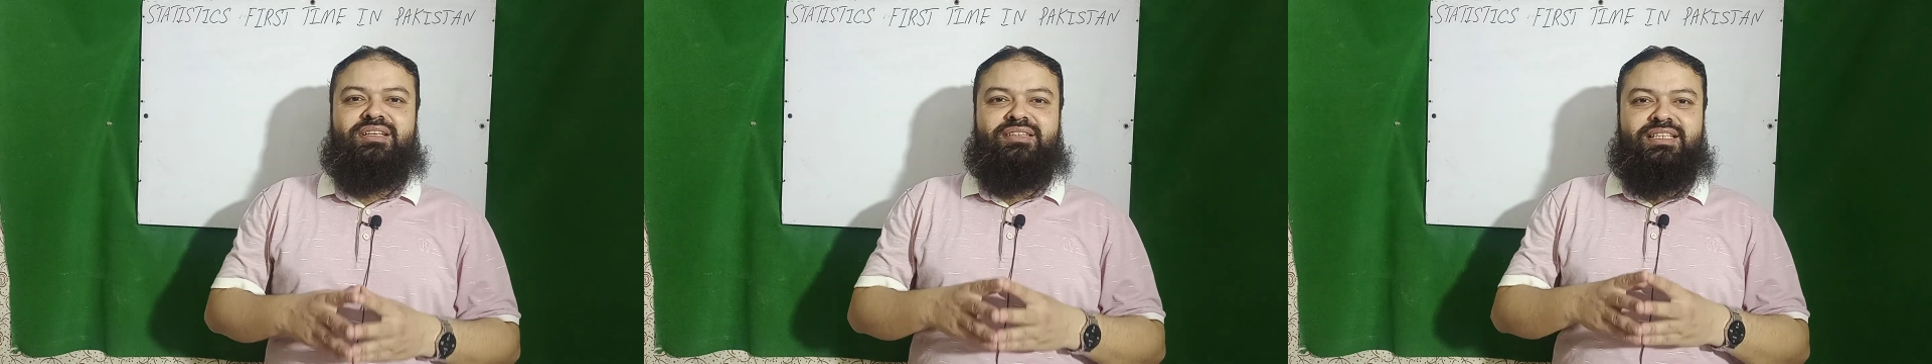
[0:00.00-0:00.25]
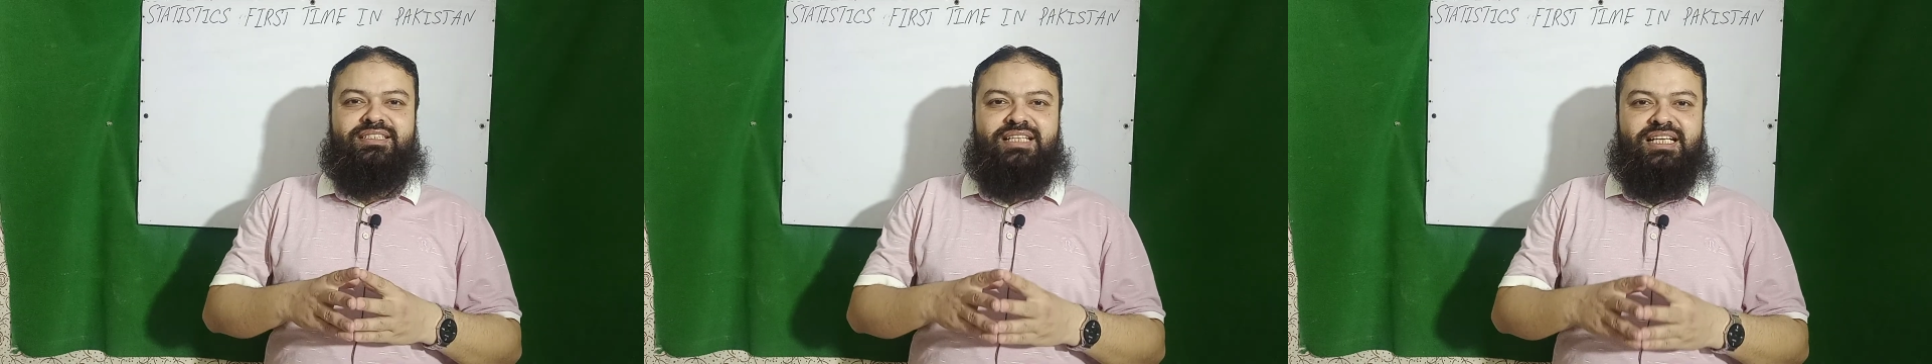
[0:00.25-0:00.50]

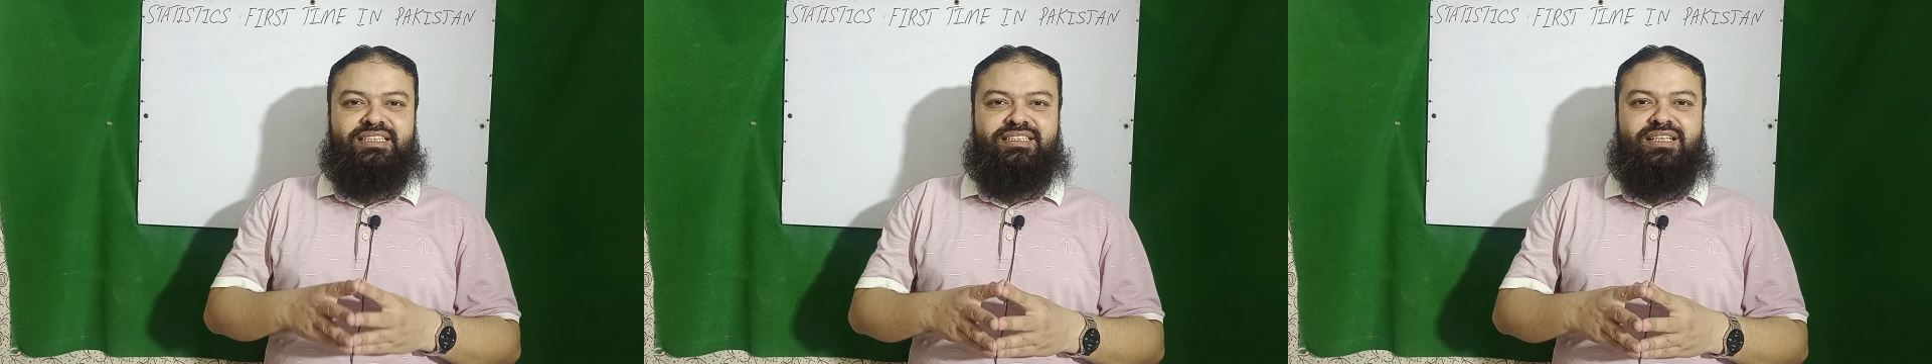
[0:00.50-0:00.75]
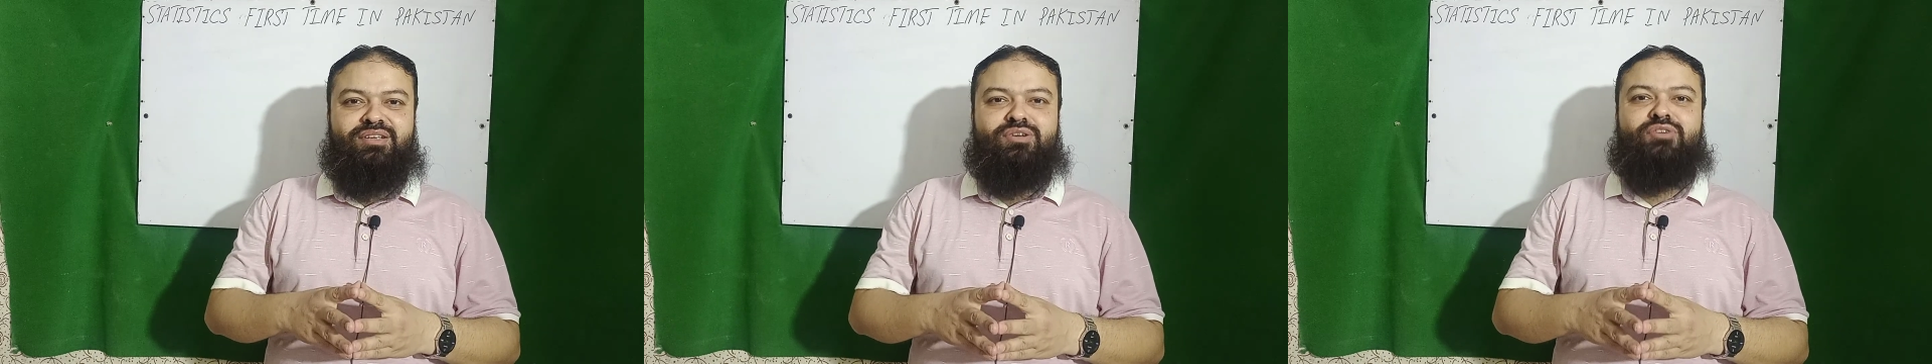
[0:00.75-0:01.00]
The
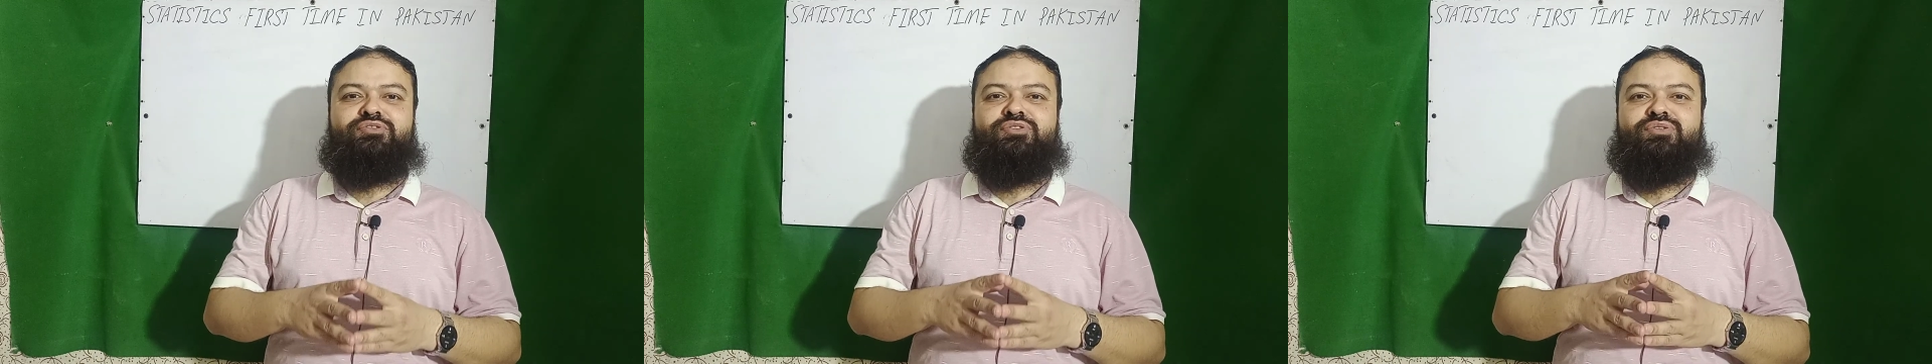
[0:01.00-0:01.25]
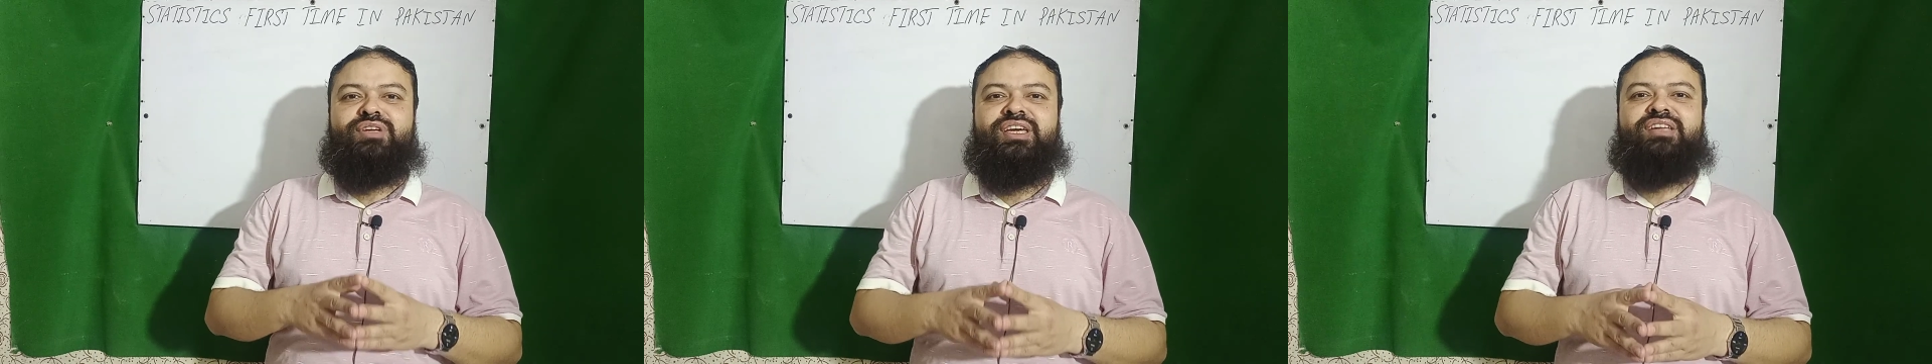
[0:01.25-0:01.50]
title of
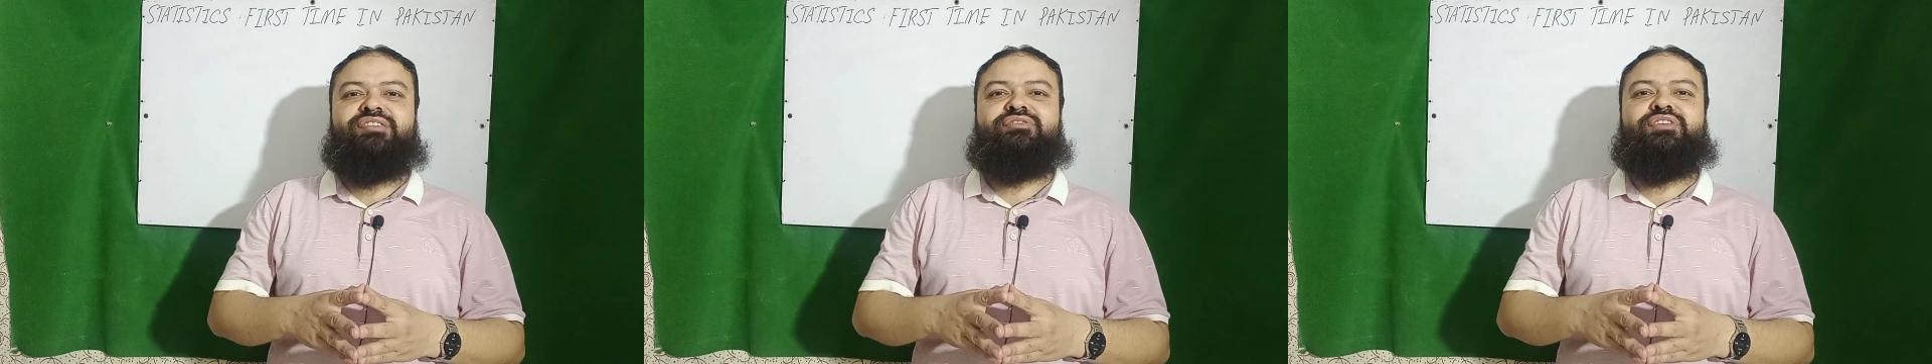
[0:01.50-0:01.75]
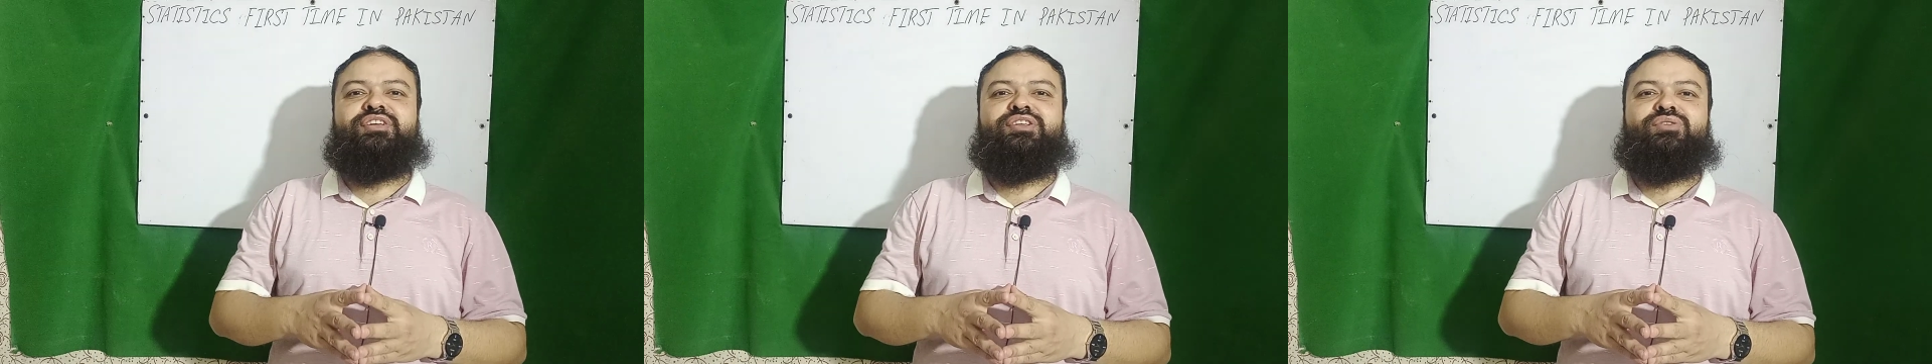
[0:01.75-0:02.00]
today's
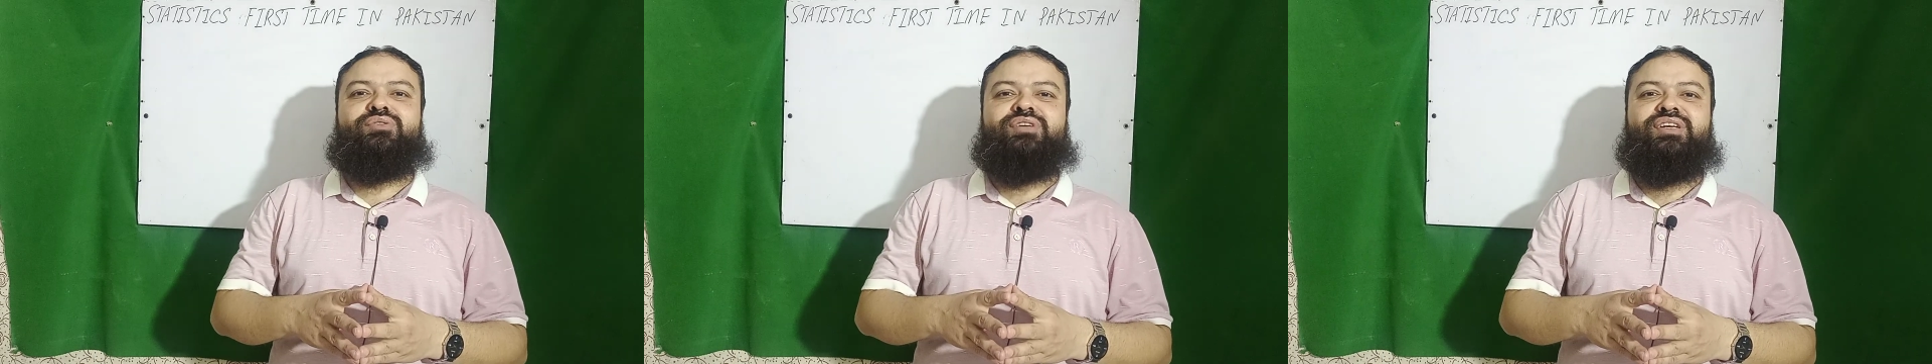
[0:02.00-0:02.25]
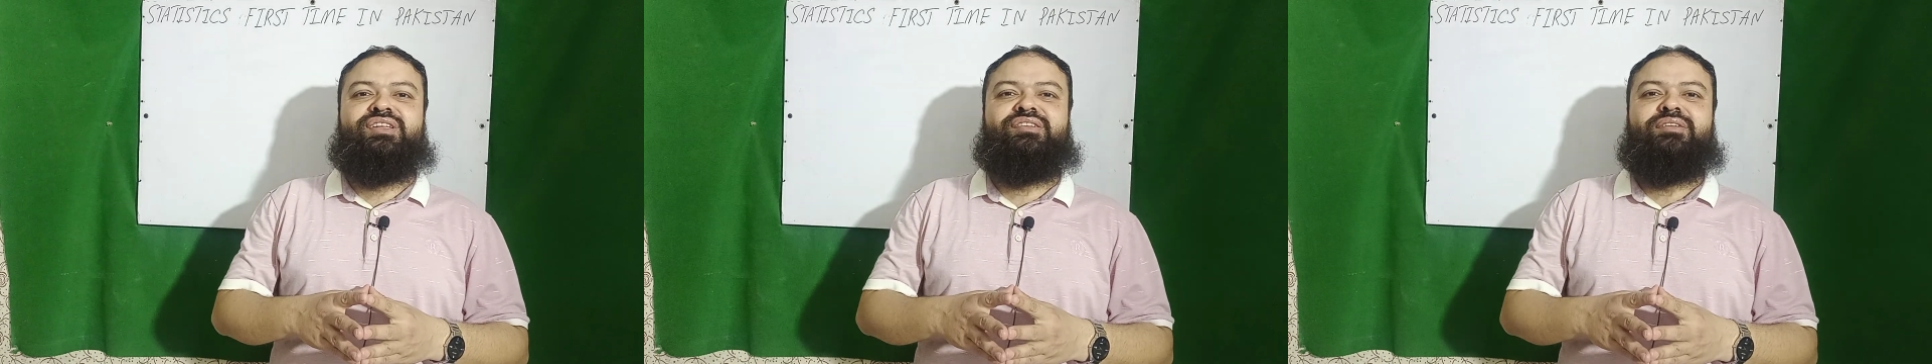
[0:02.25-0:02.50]
video
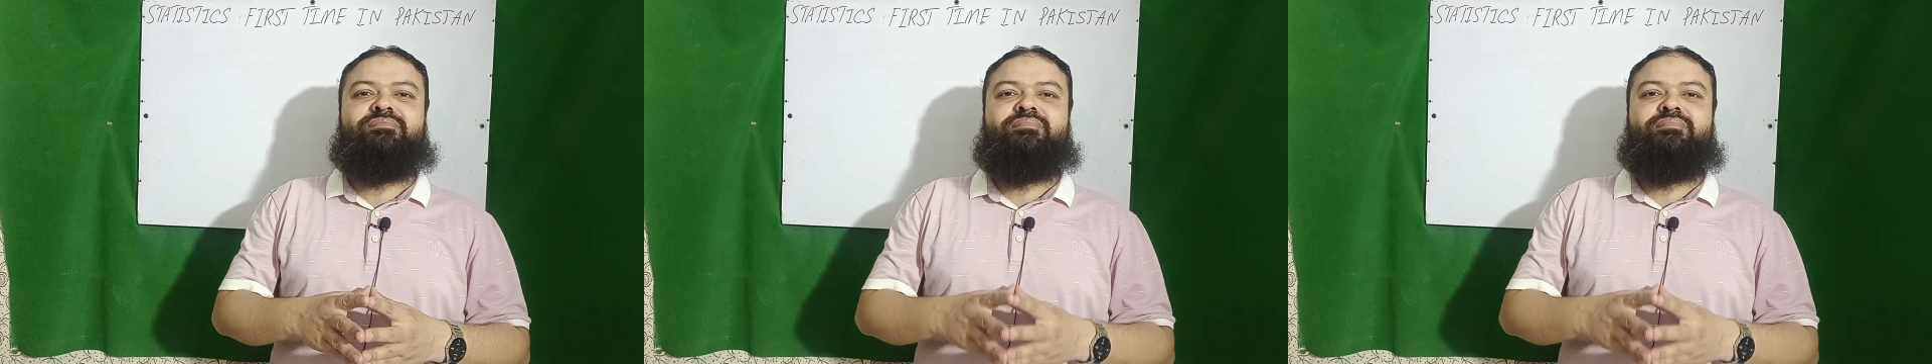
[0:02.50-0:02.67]
is